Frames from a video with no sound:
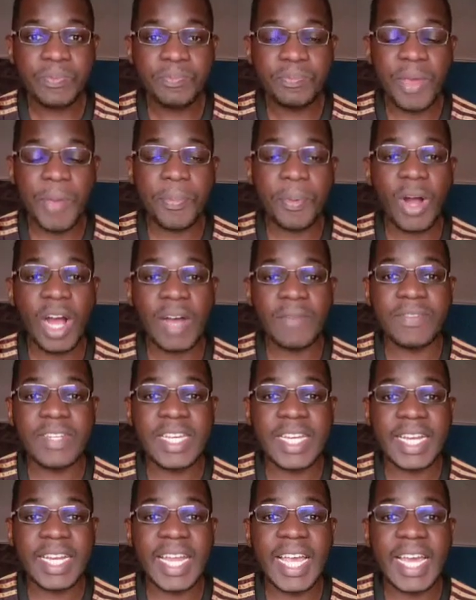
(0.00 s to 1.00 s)
People have
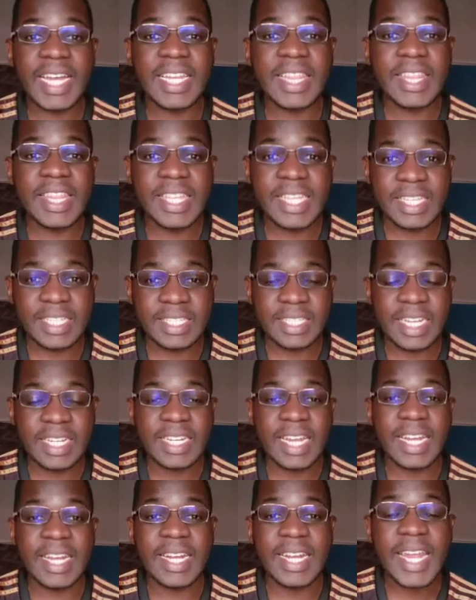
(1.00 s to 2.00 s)
declared things
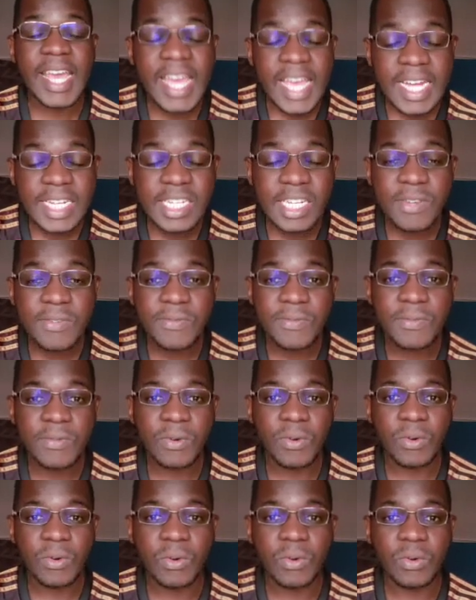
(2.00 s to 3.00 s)
that are negative
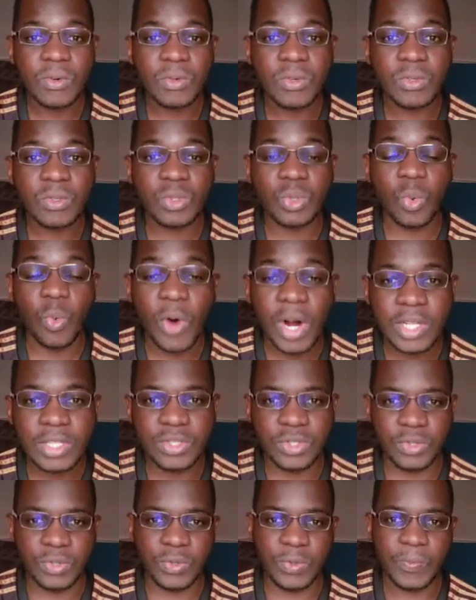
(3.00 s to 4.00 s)

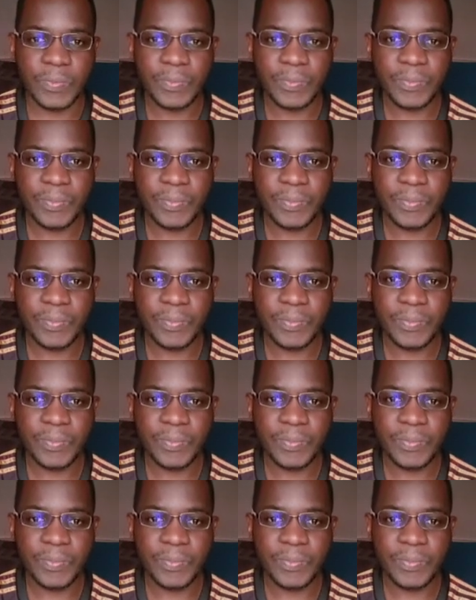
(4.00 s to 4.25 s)
towards you.